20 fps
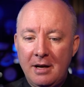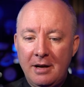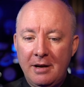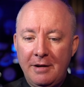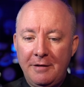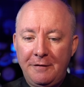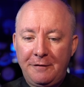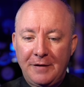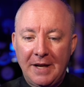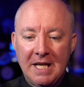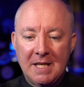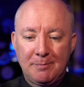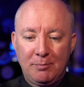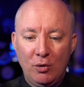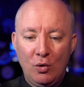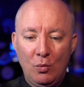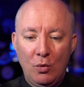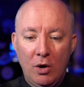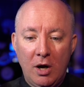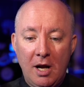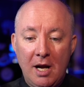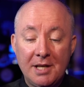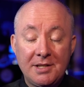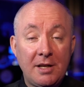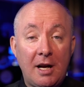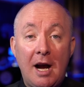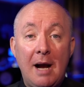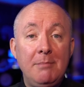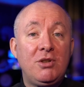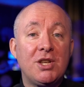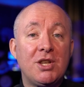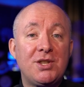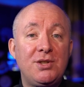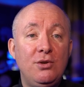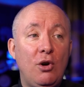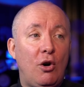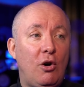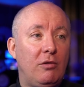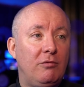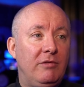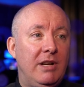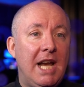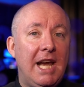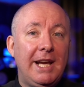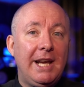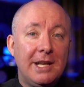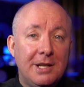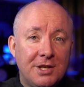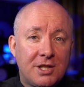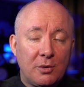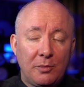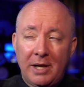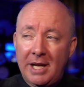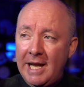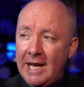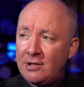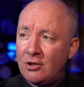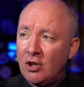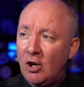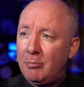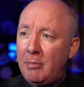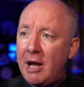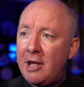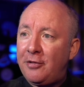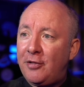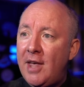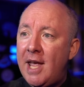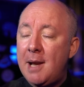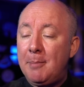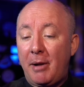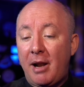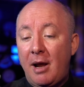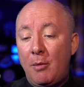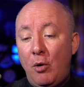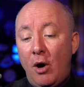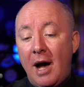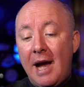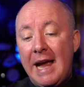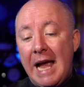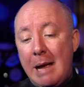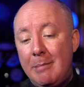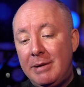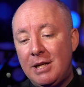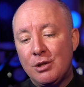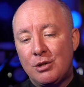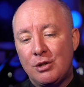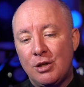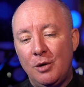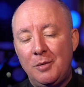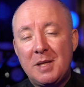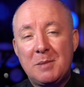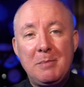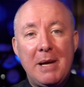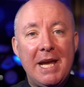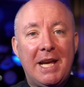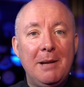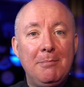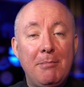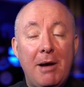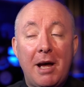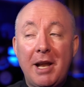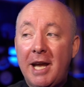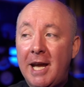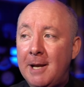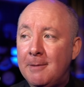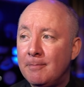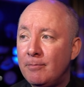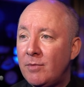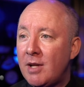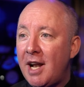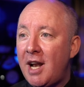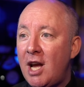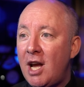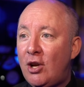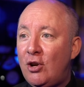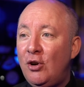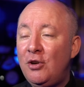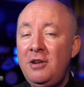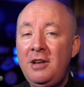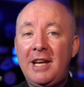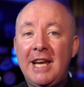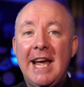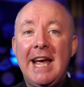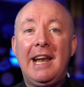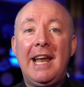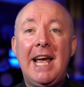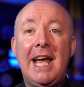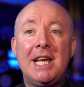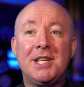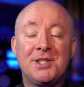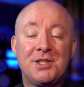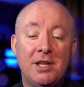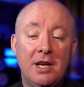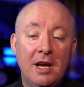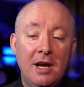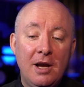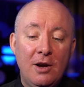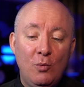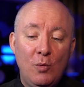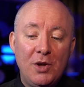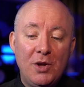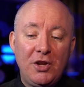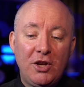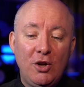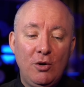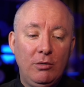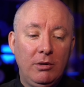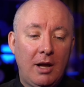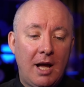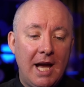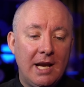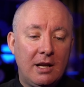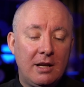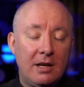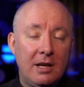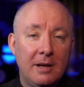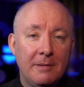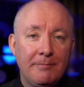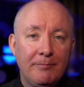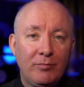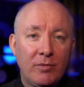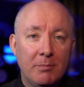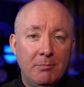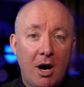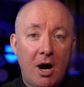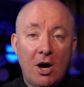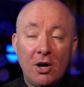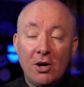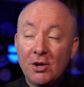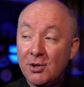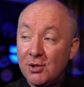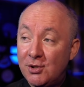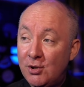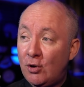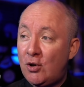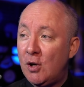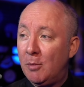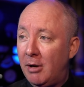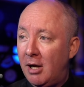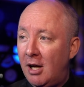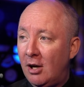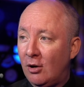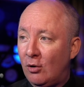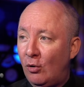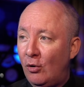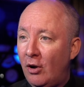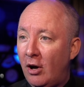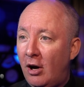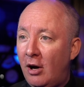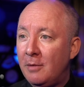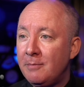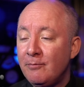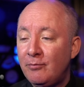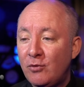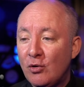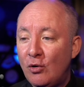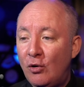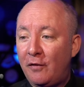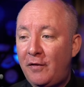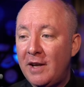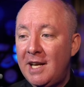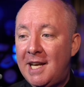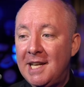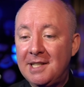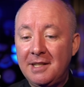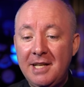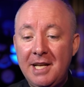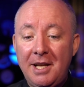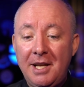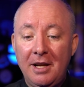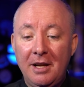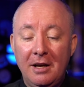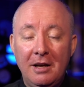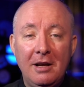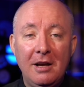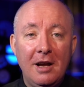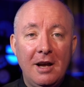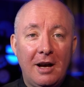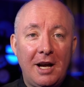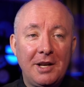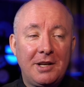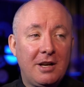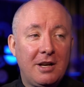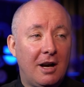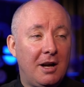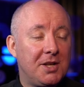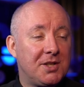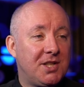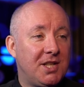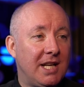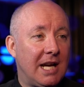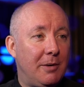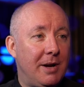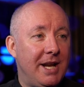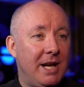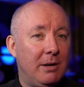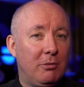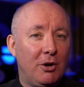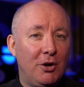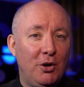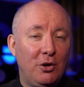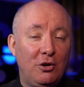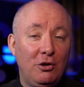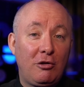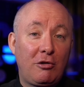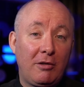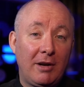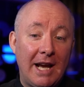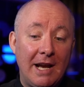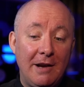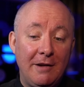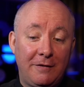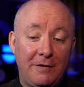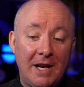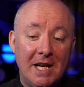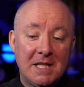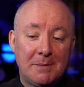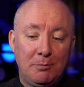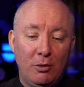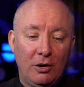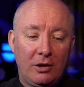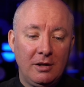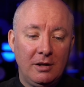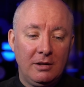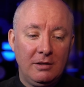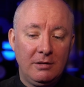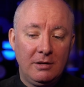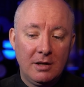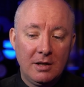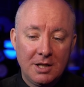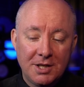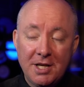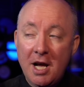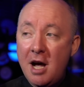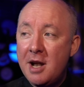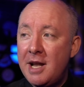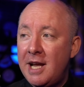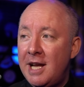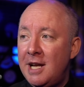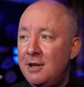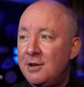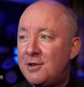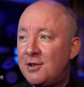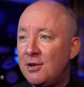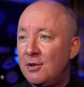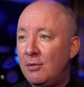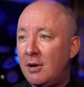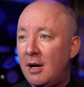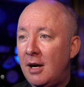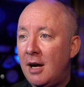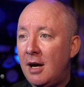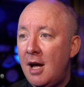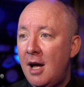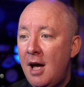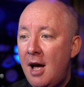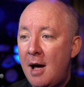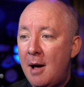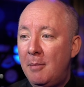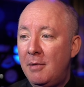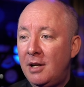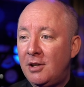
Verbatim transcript: uh, Facebook works. I'm just not really into it. It's not my thing. But what I am into is making money. And I couldn't care less whether you like Mark Zuckerberg or not, or think he's an idiot. I can't see how anyone who can create Facebook and turn it into a, a,